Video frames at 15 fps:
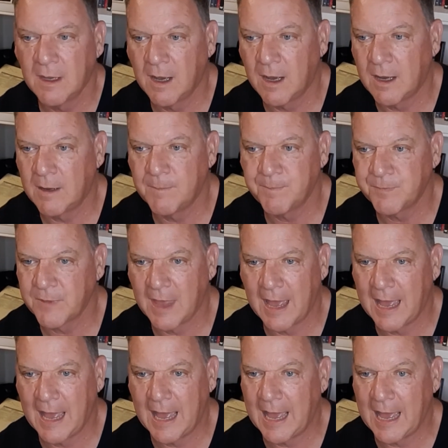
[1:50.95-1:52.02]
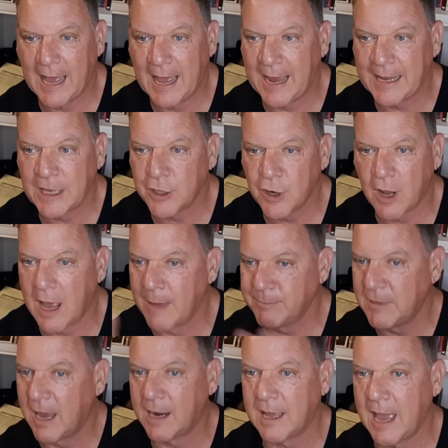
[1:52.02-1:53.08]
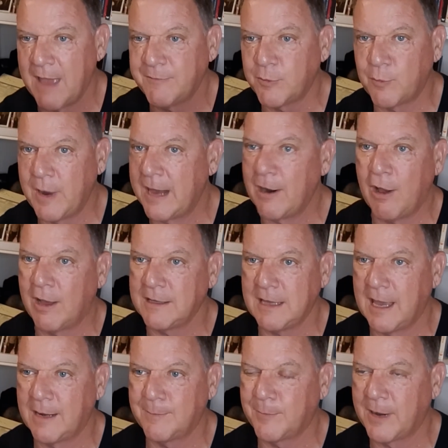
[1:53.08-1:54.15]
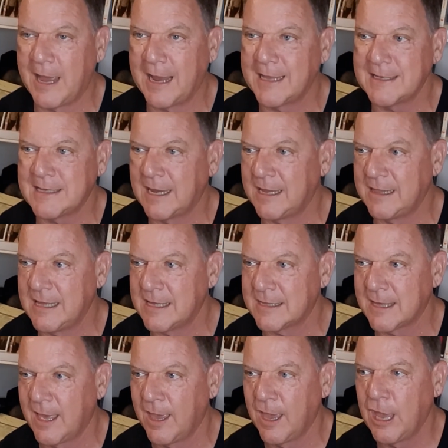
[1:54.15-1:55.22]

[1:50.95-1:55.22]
Um, I can I'm not I haven't read on yet, but I can tell you this.